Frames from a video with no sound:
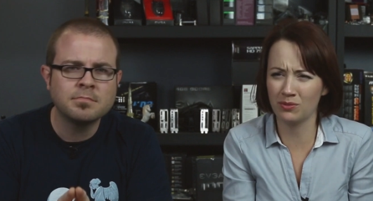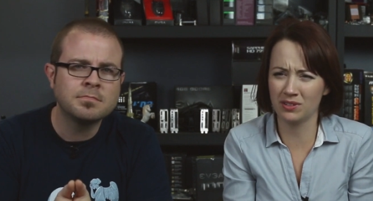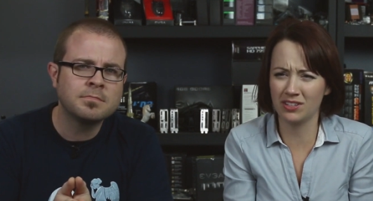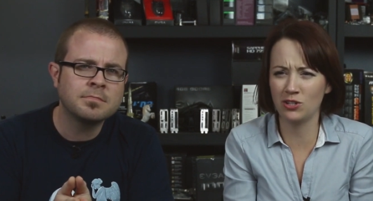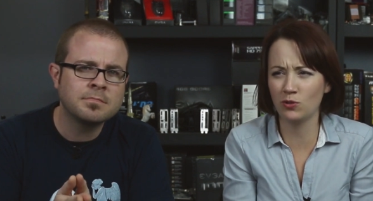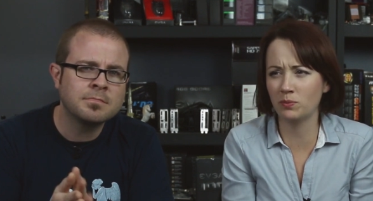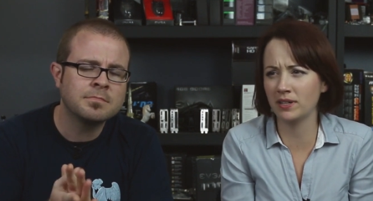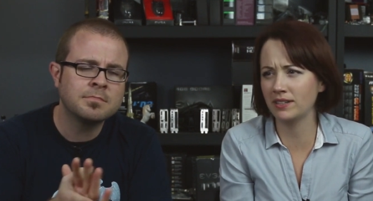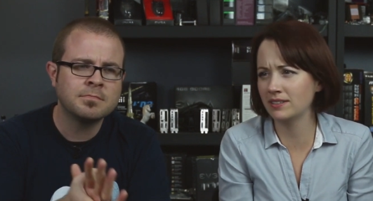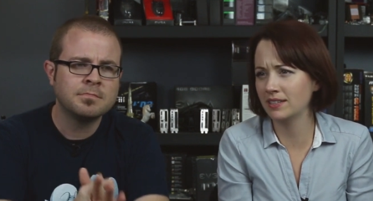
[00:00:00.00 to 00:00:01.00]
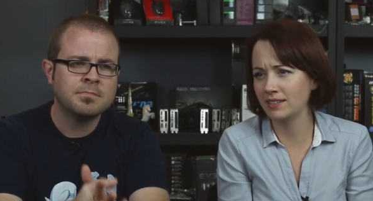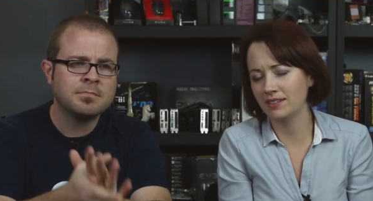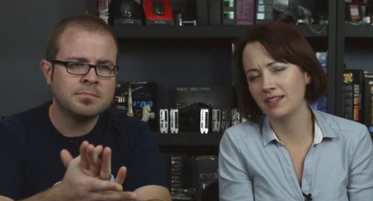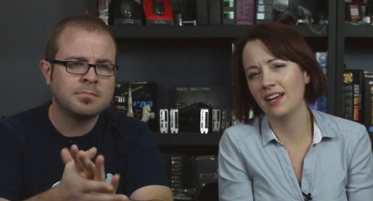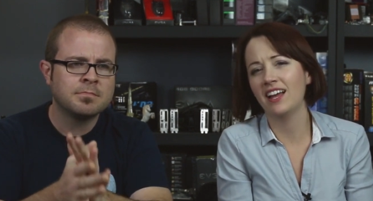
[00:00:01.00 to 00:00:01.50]
Speaker 1: not really new, but
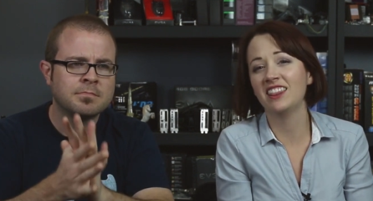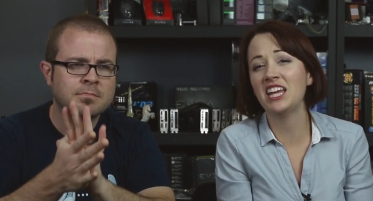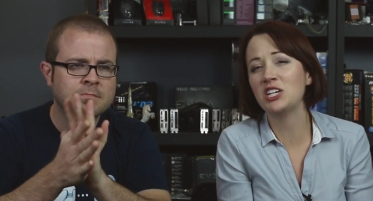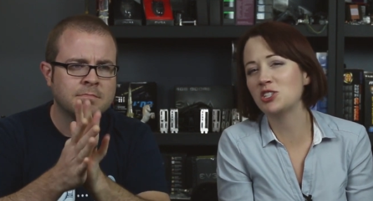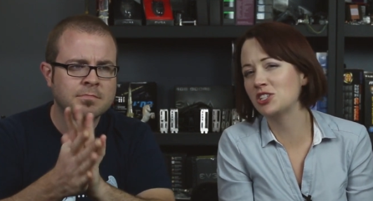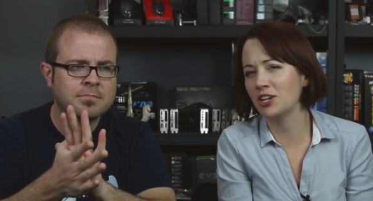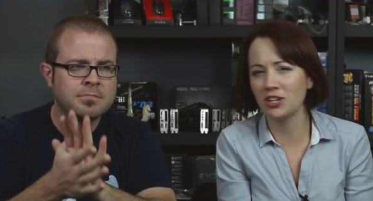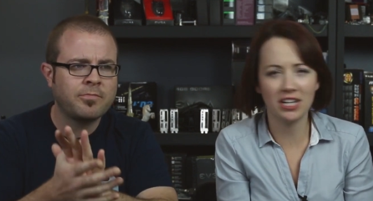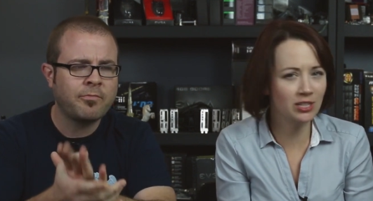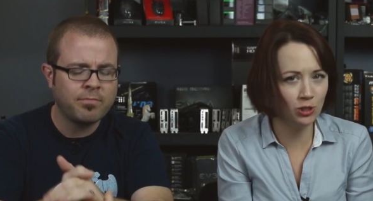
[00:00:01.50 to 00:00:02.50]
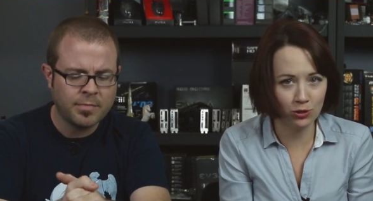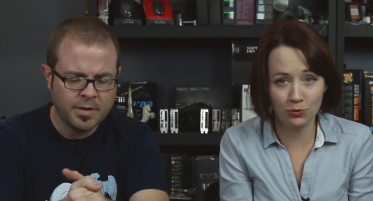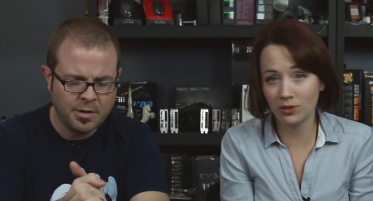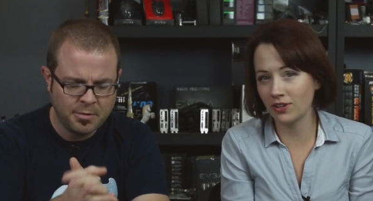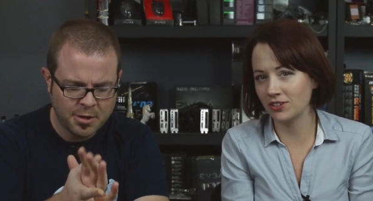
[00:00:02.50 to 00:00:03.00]
let us serenade
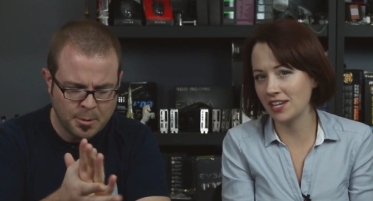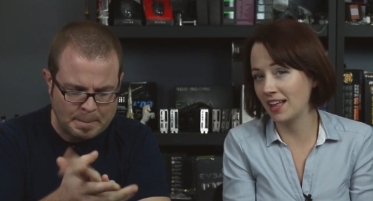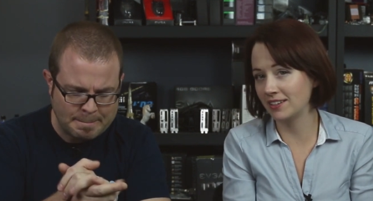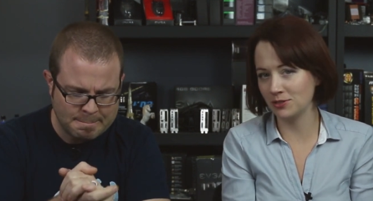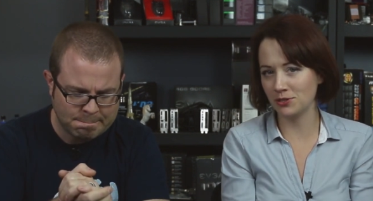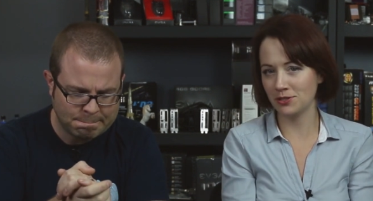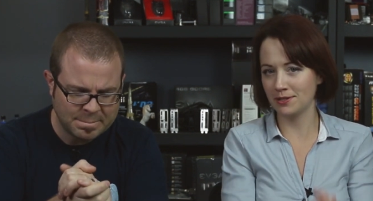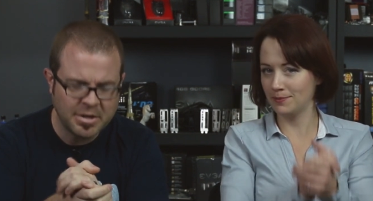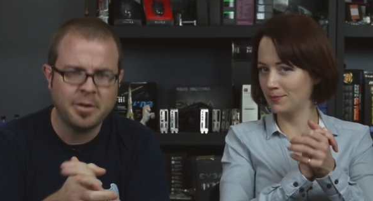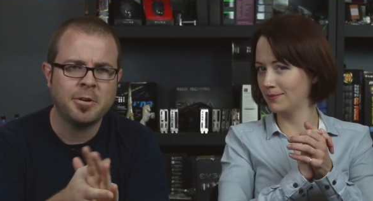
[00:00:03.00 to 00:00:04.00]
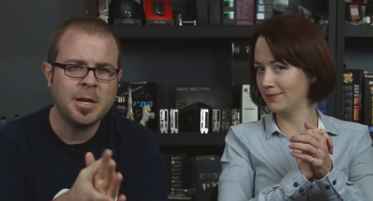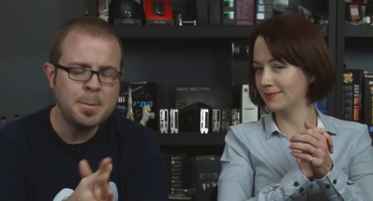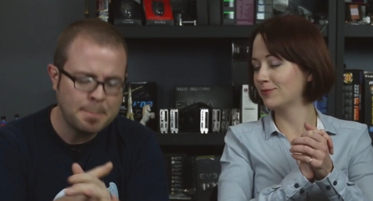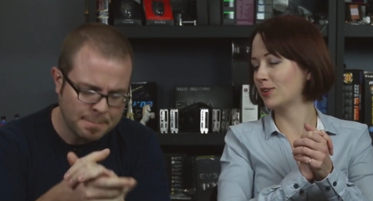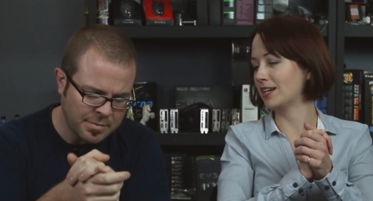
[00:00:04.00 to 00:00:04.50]
you with our go. talents. All right,
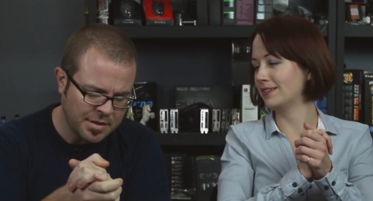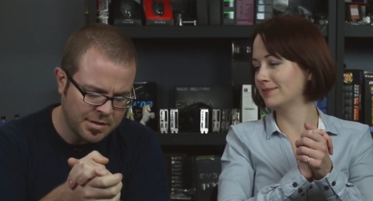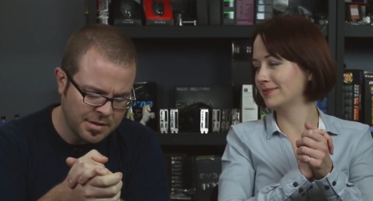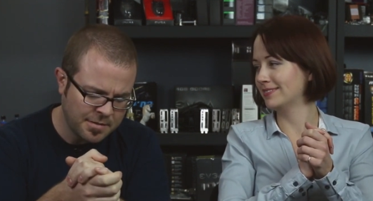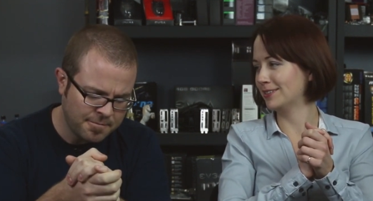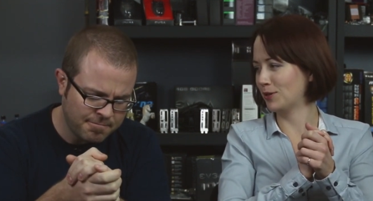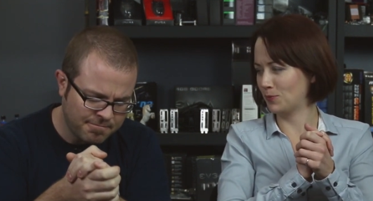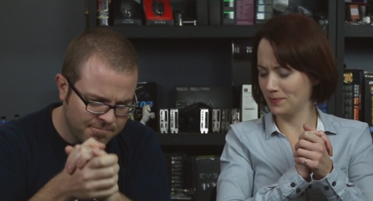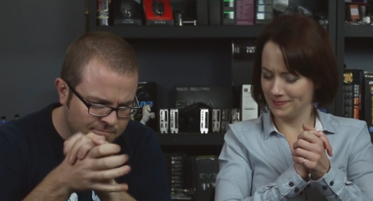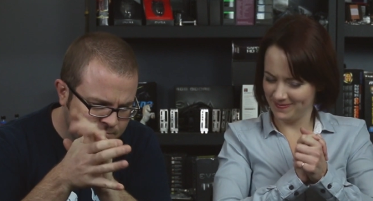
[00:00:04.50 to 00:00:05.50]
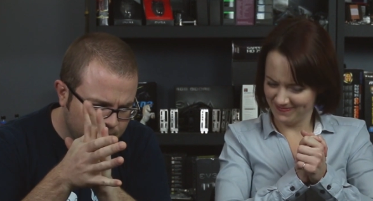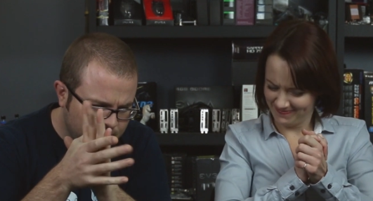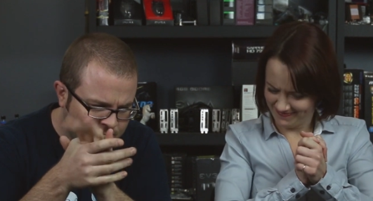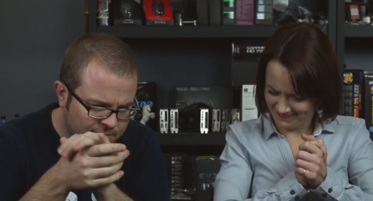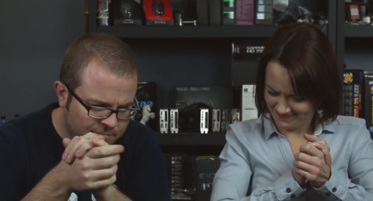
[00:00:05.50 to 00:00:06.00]
ready? Ready. Here you
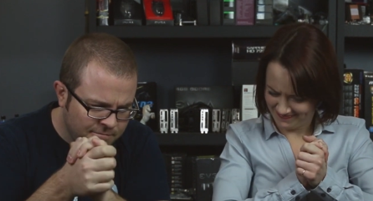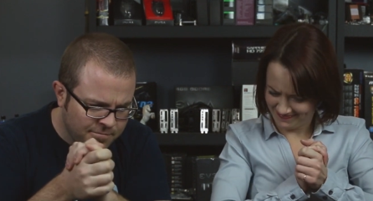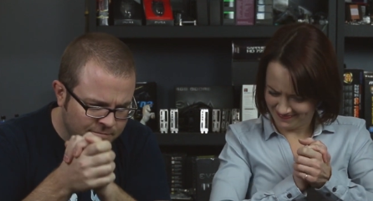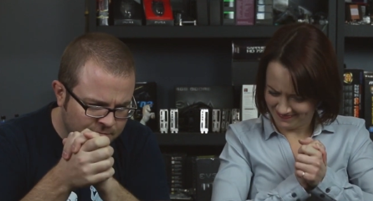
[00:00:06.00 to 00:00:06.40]
go.